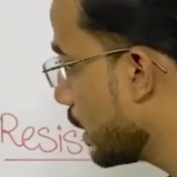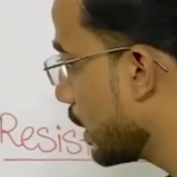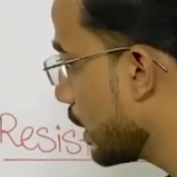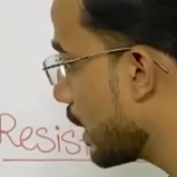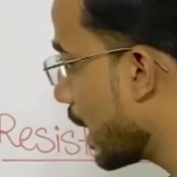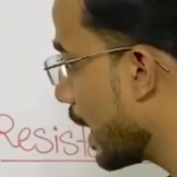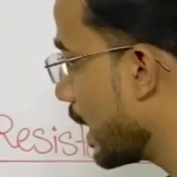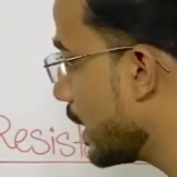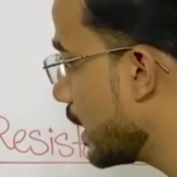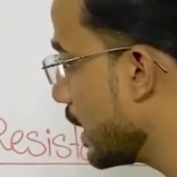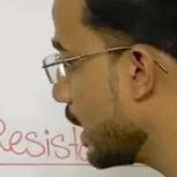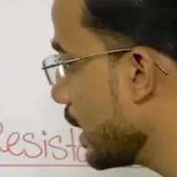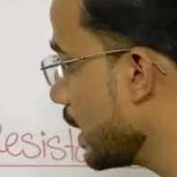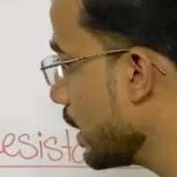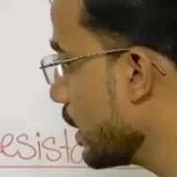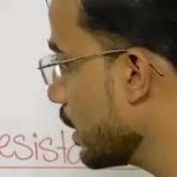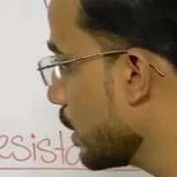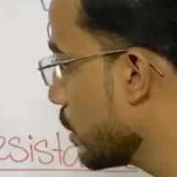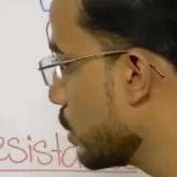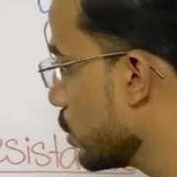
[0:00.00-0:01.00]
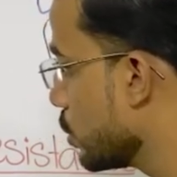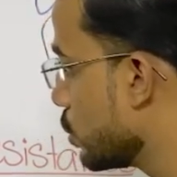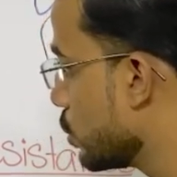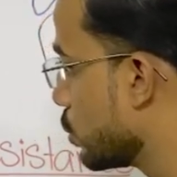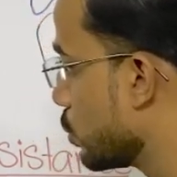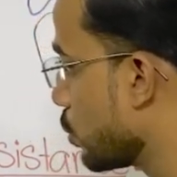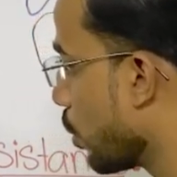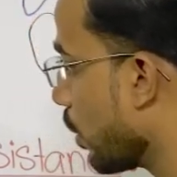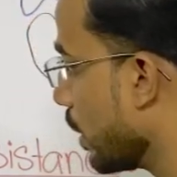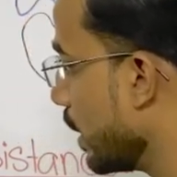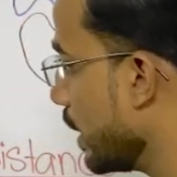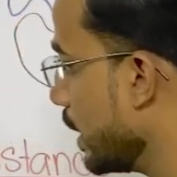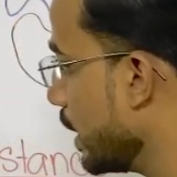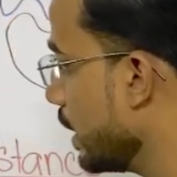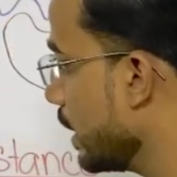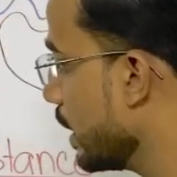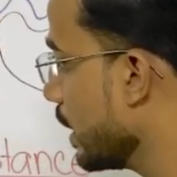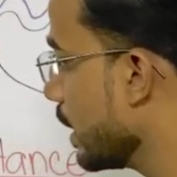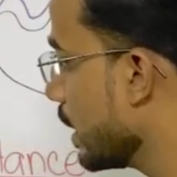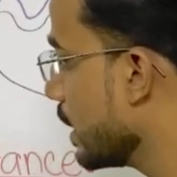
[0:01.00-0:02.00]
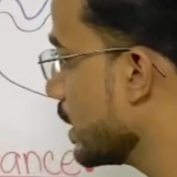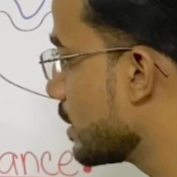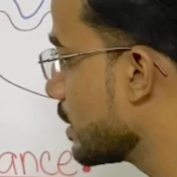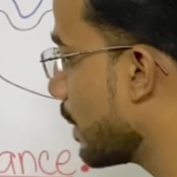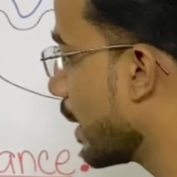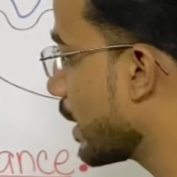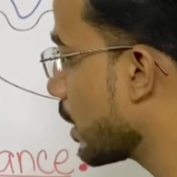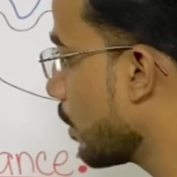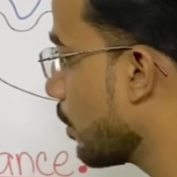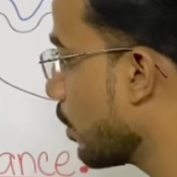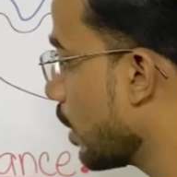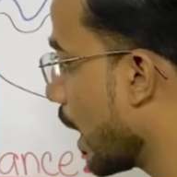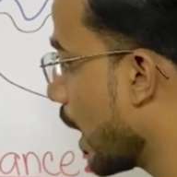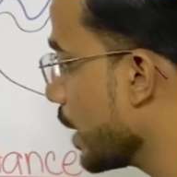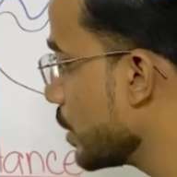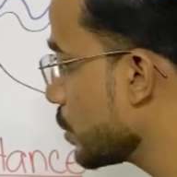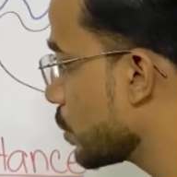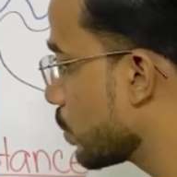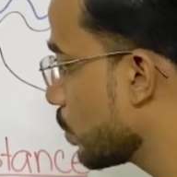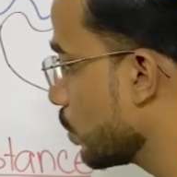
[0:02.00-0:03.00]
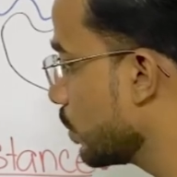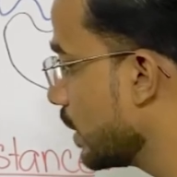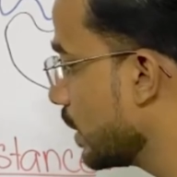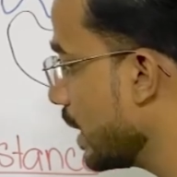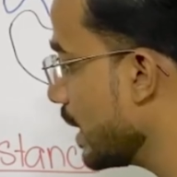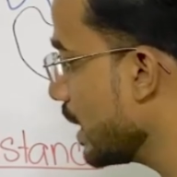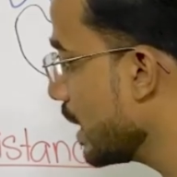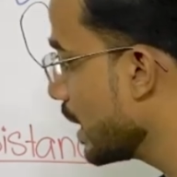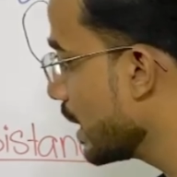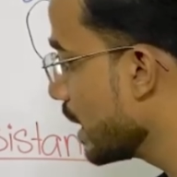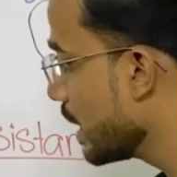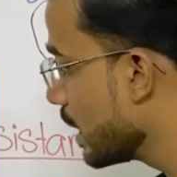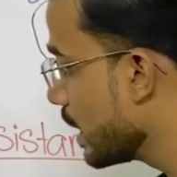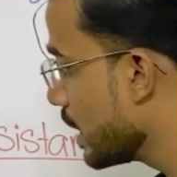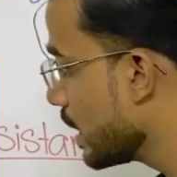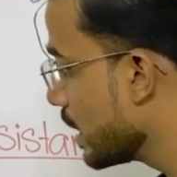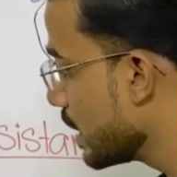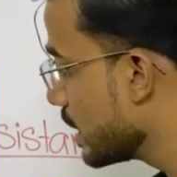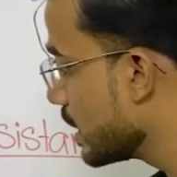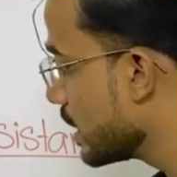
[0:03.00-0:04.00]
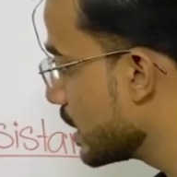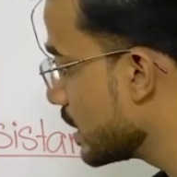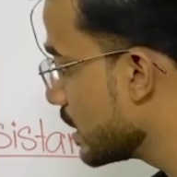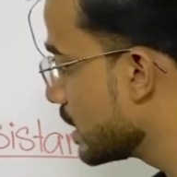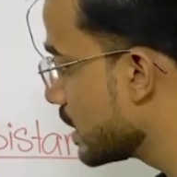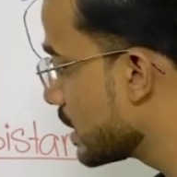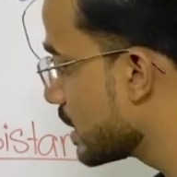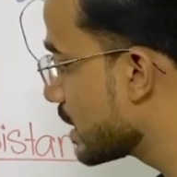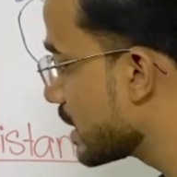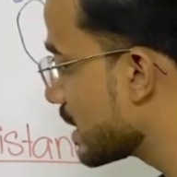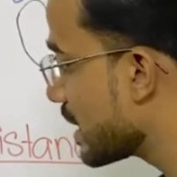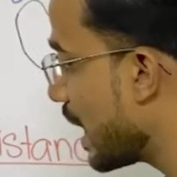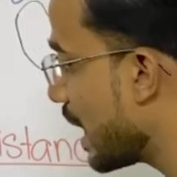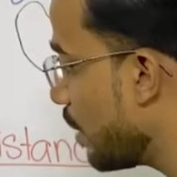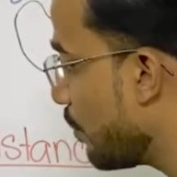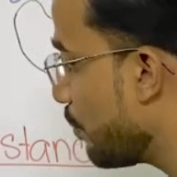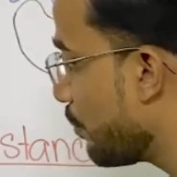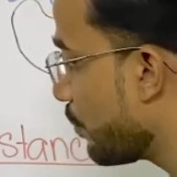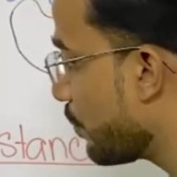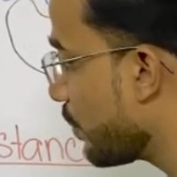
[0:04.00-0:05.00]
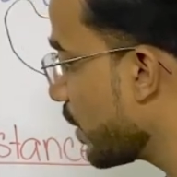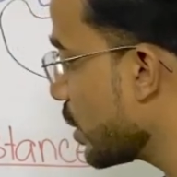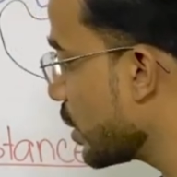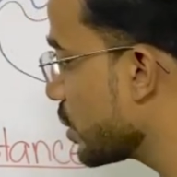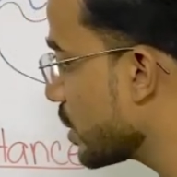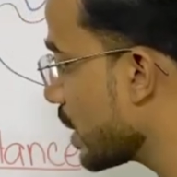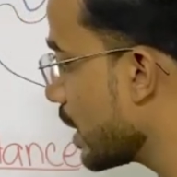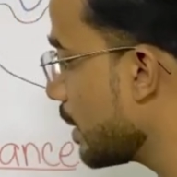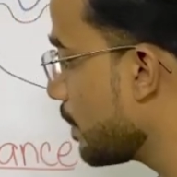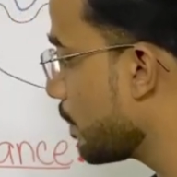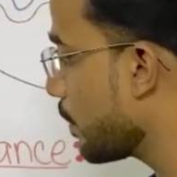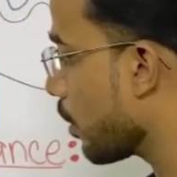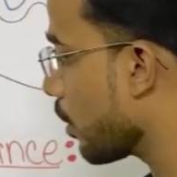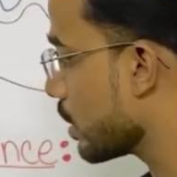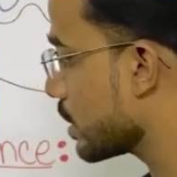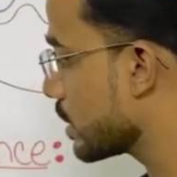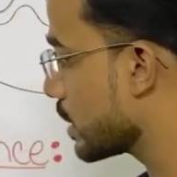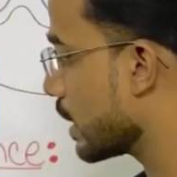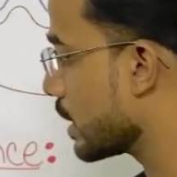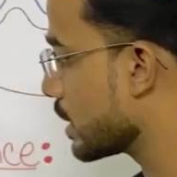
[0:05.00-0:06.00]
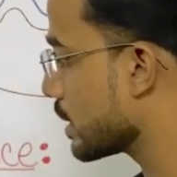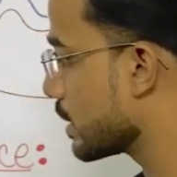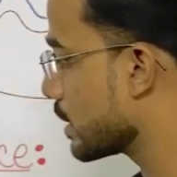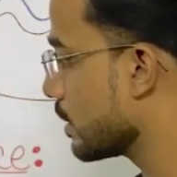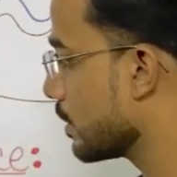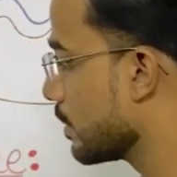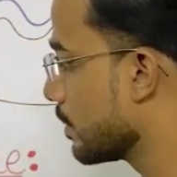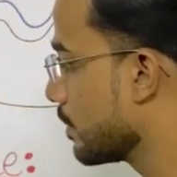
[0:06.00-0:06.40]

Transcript: tedizolid is metabolized through the sulfation process